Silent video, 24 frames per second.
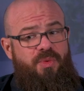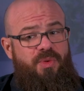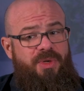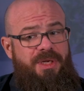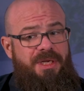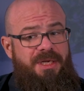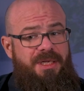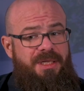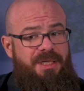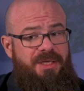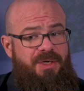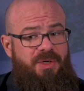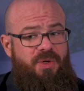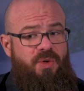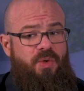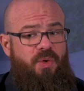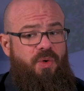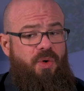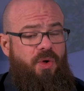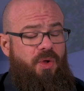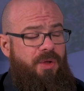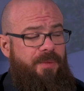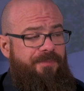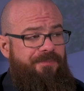really
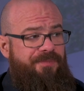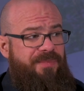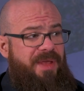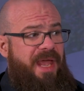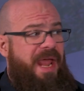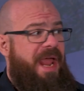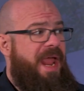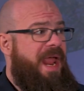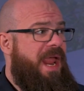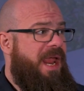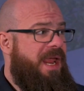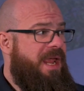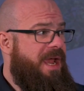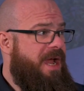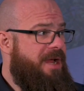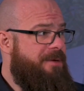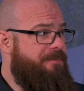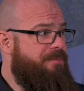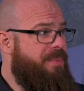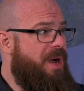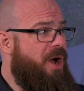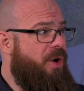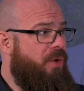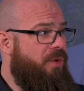cool
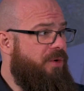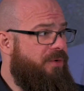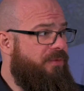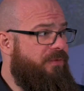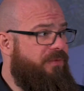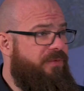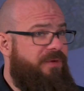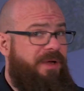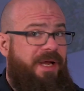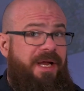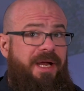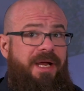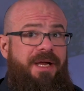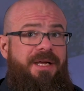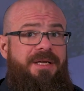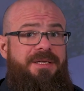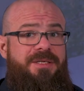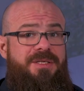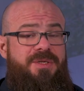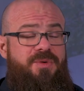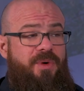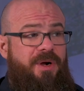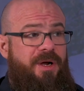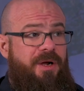AI-powered
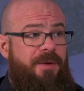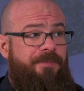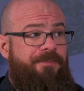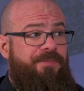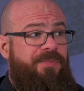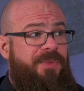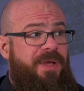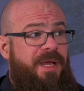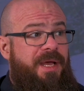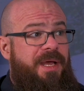things where